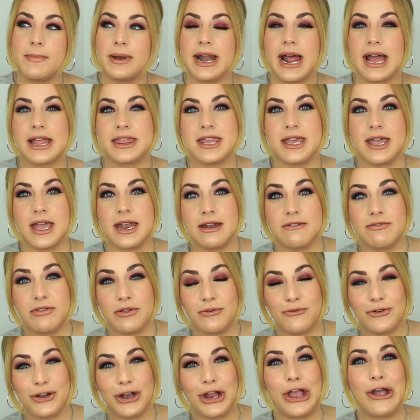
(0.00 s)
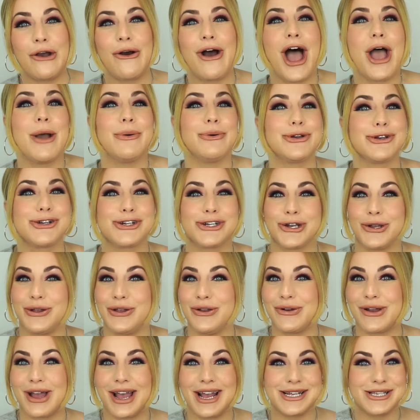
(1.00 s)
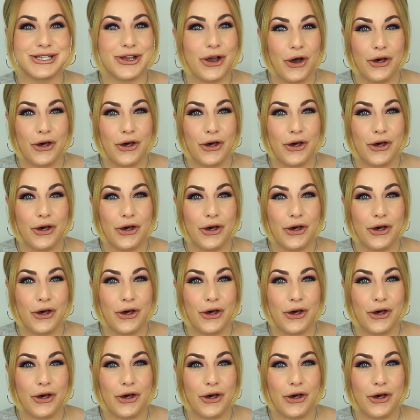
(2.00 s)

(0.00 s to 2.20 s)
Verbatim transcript: but at the end of the video I will show you guys